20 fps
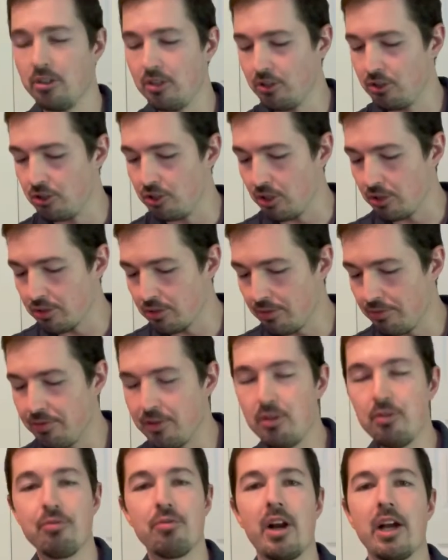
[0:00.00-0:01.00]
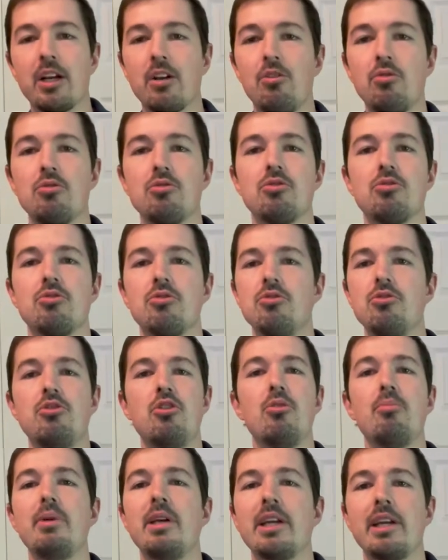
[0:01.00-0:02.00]
just a few freckles, no
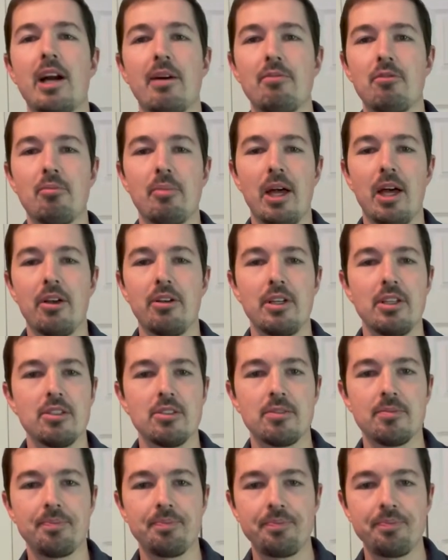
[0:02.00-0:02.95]
big abnormalities.